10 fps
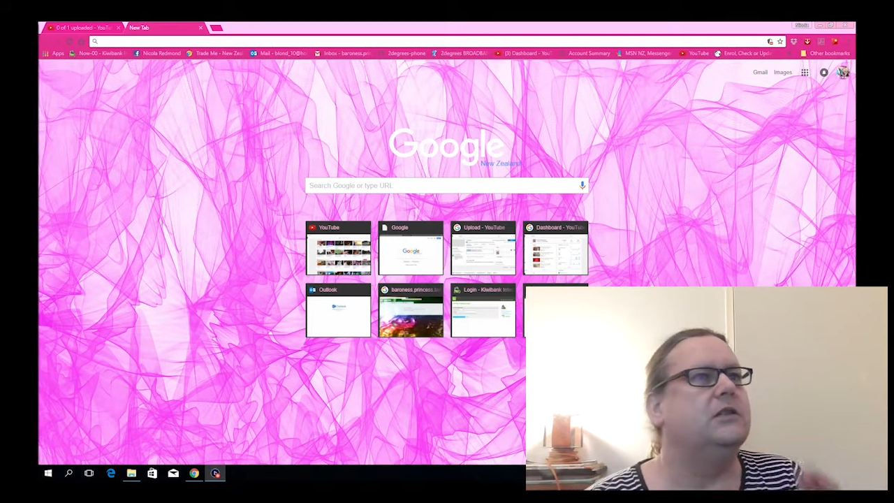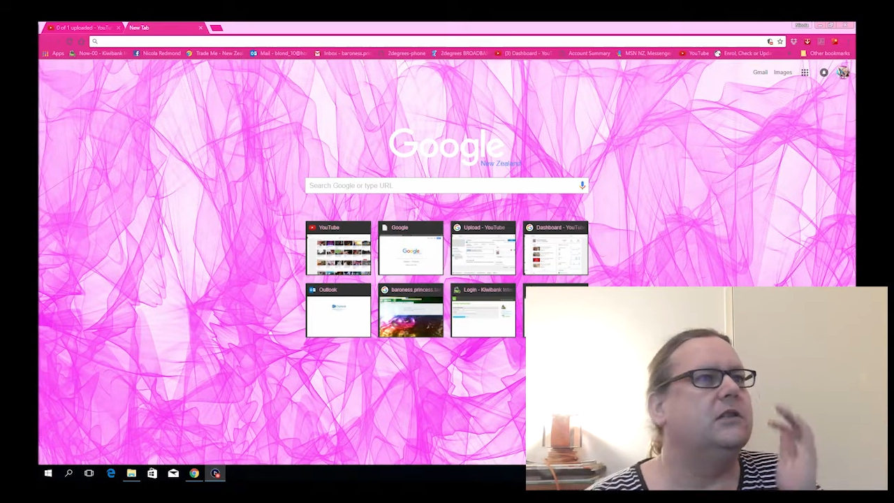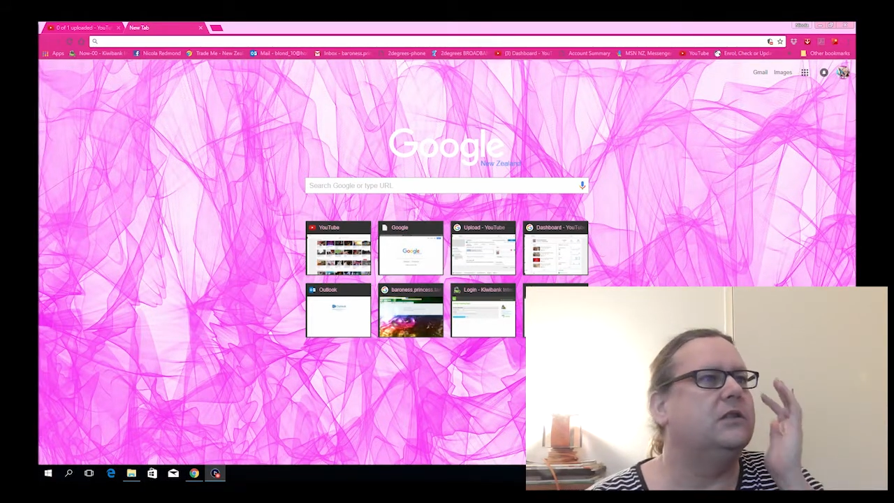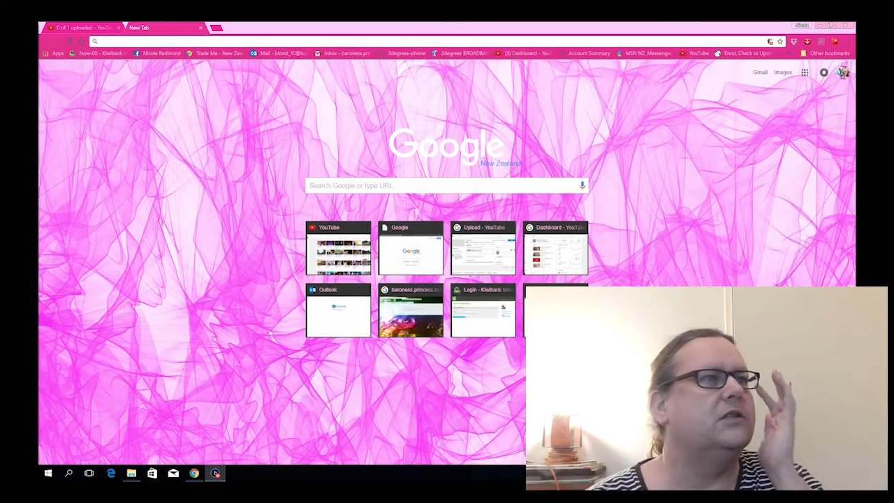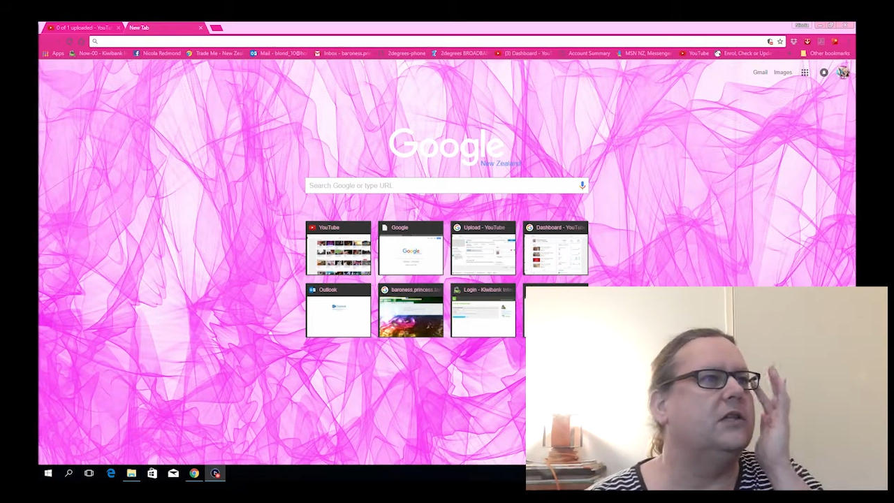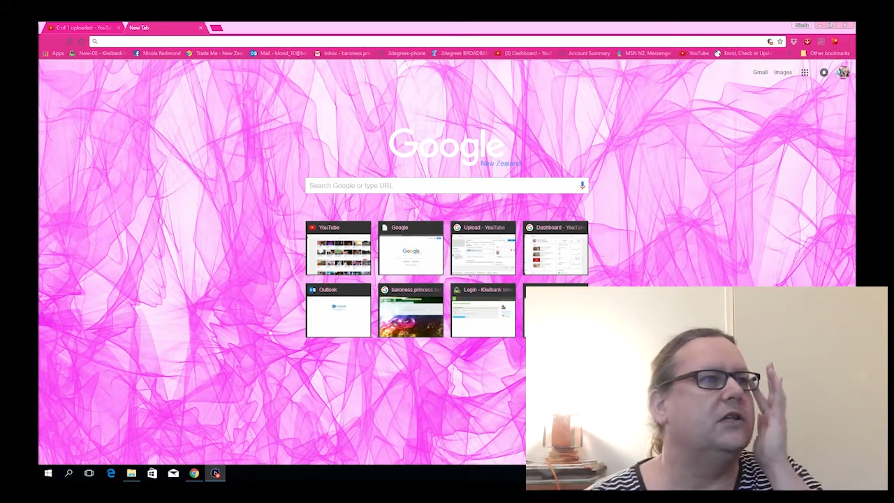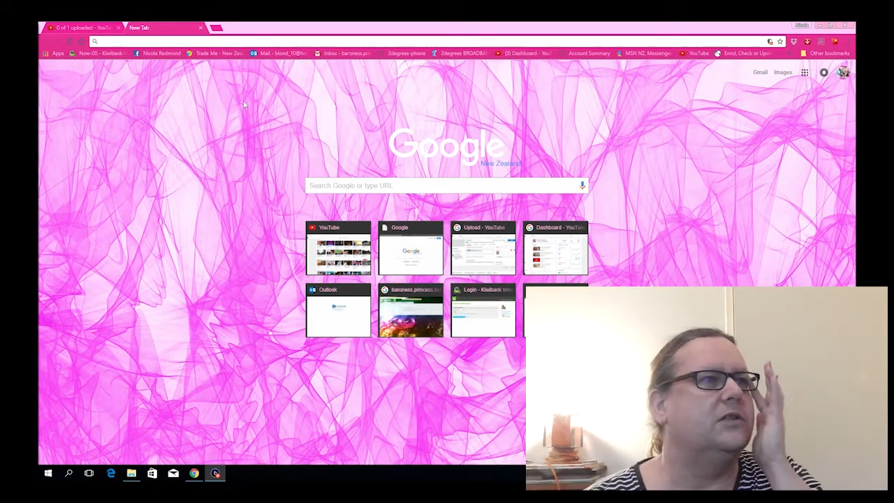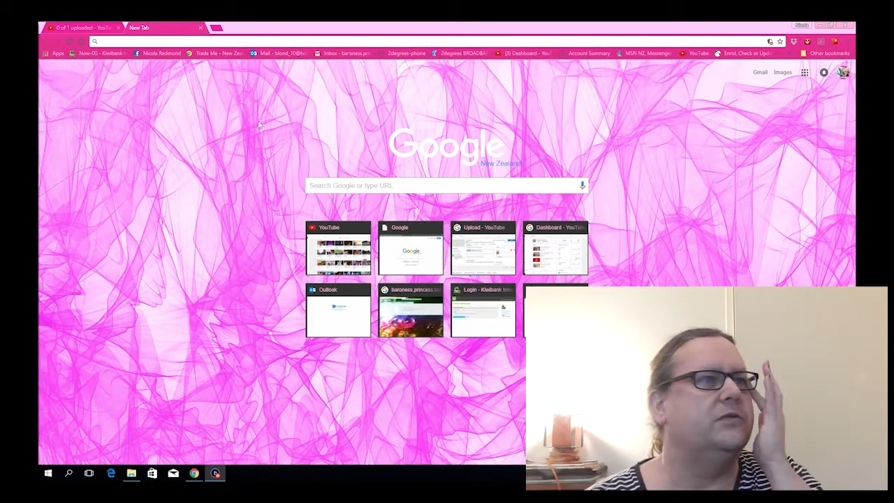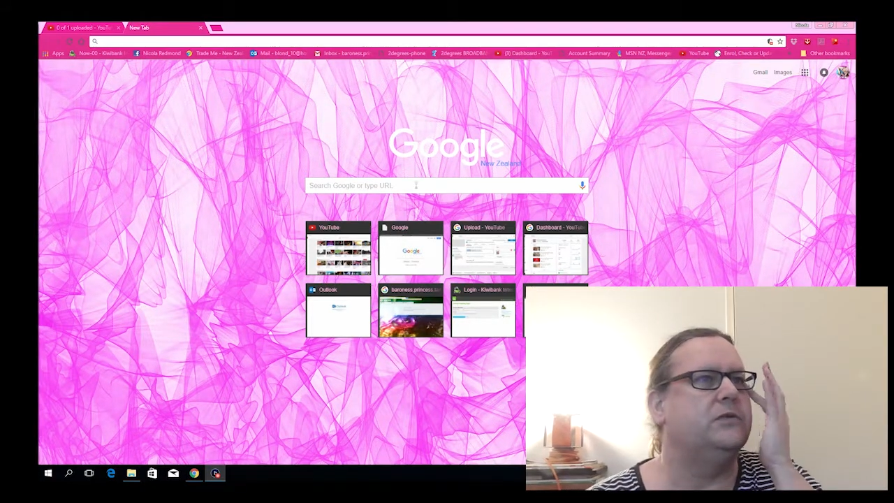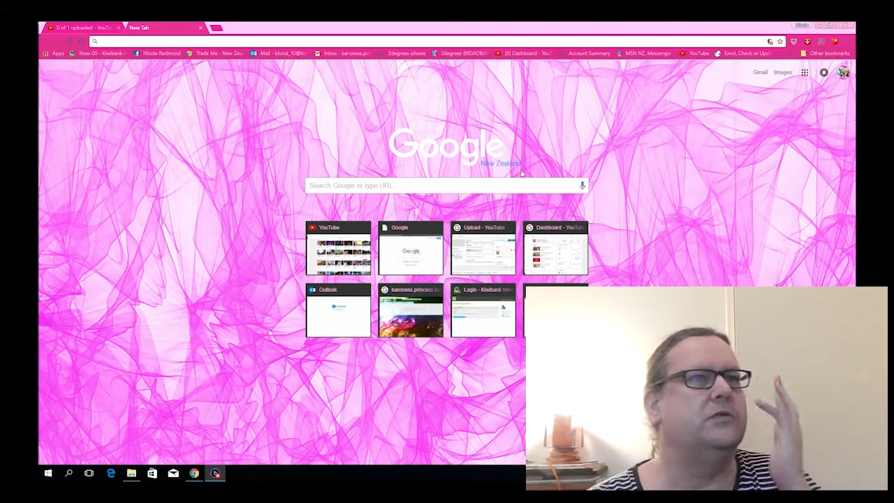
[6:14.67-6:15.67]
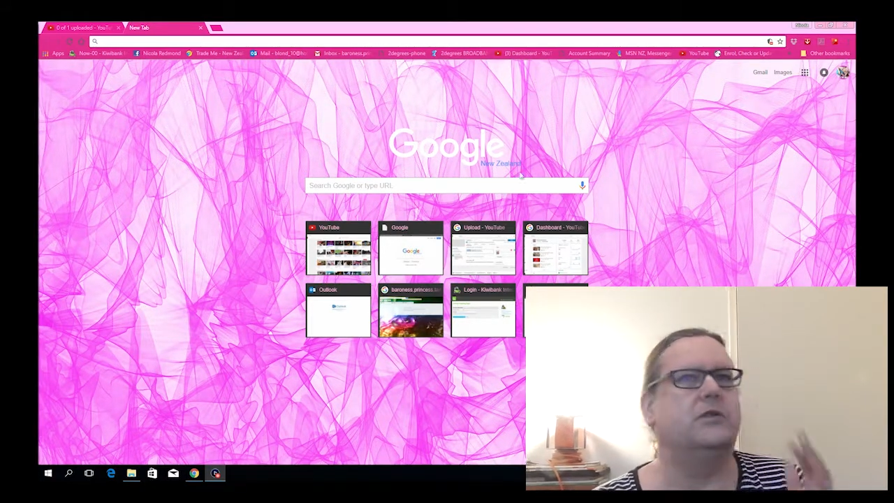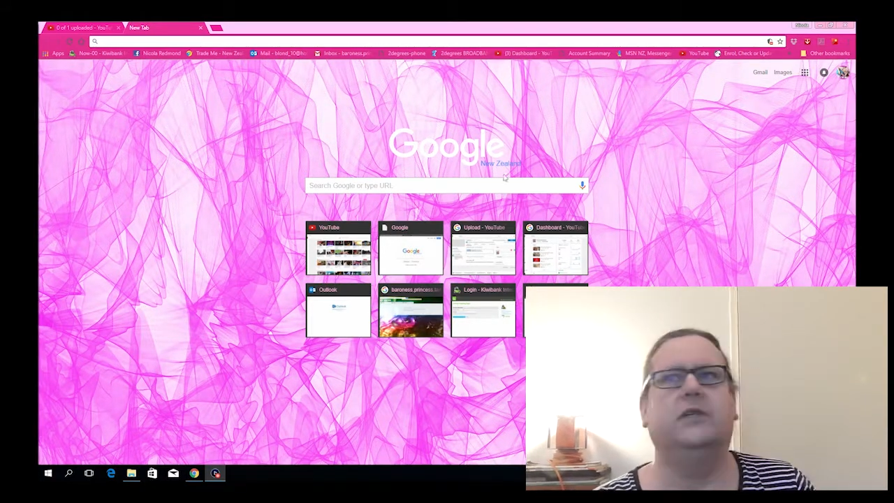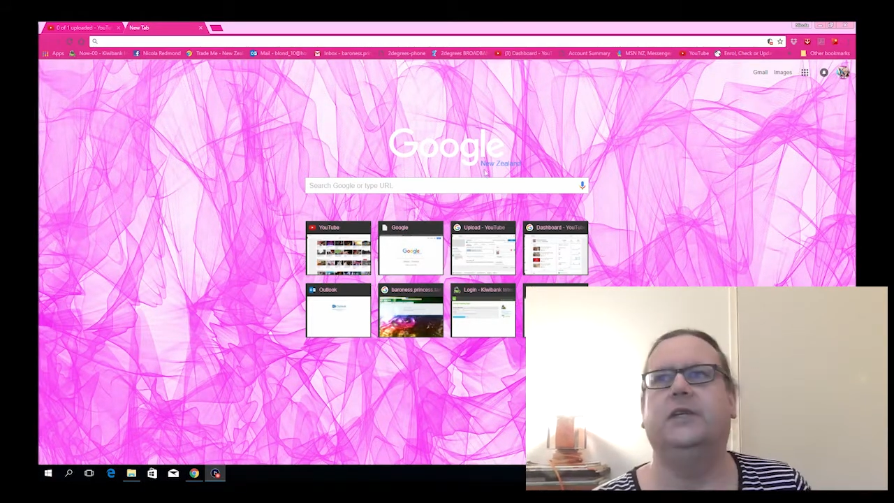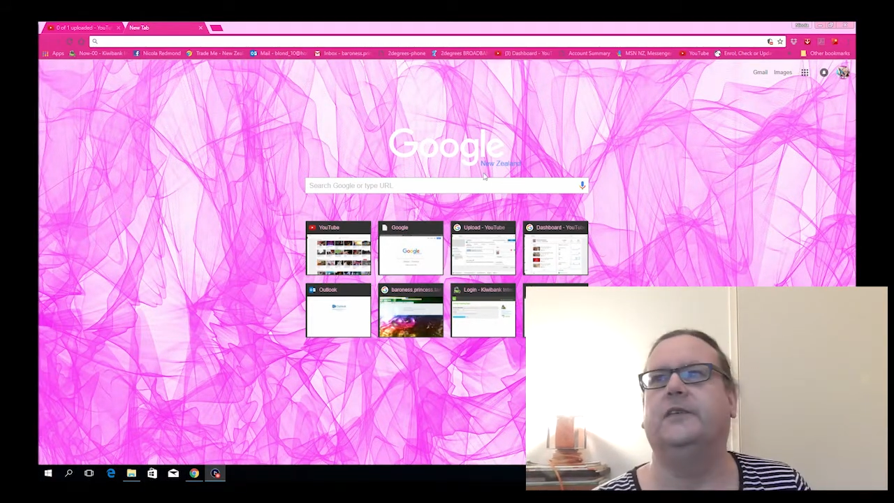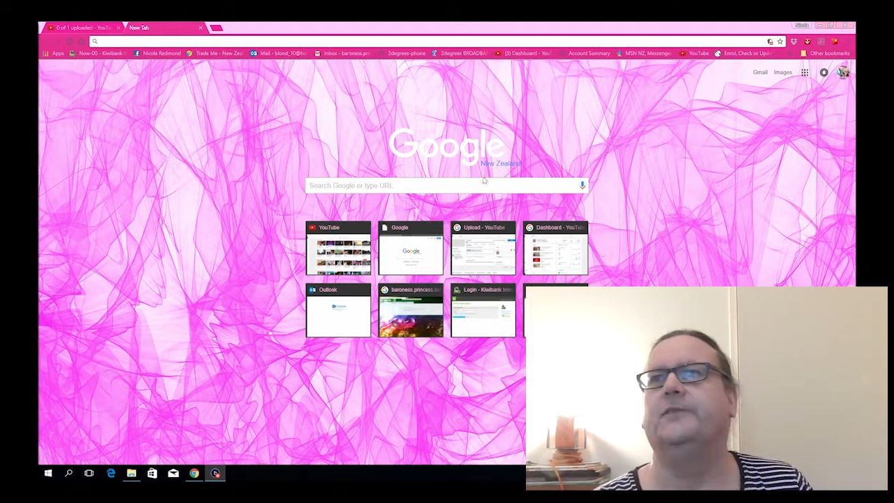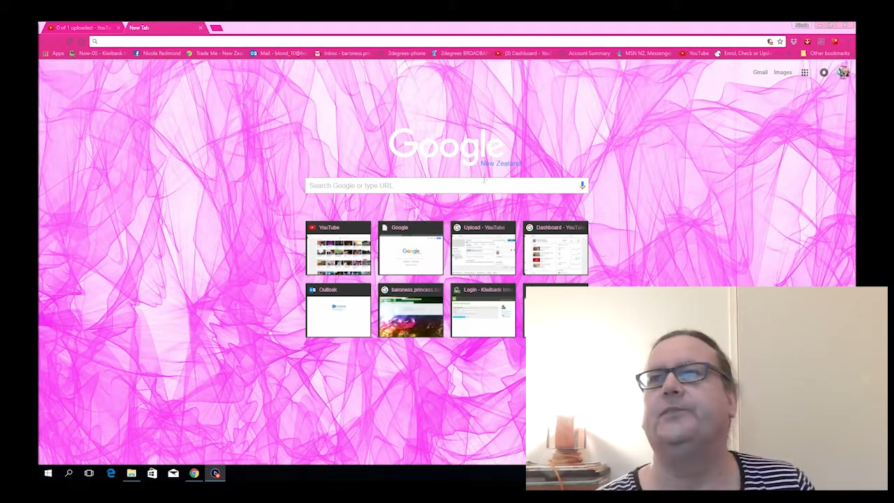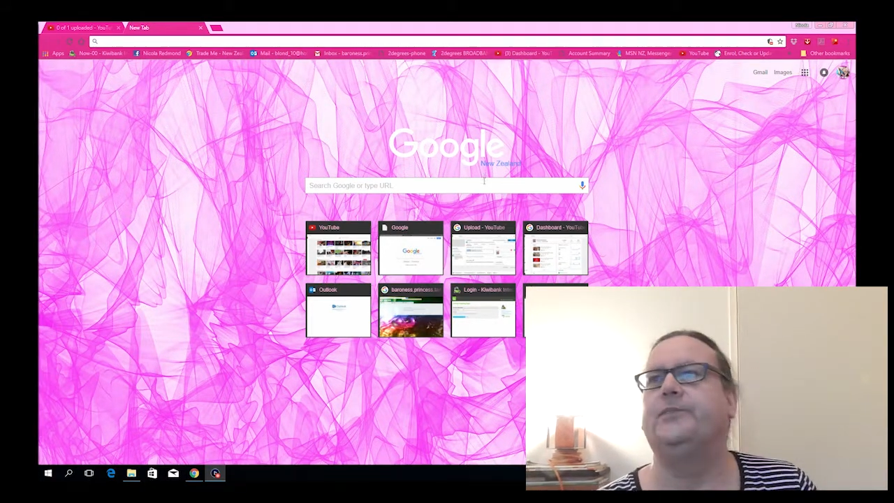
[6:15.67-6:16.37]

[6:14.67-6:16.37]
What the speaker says: It looks like it's full screen.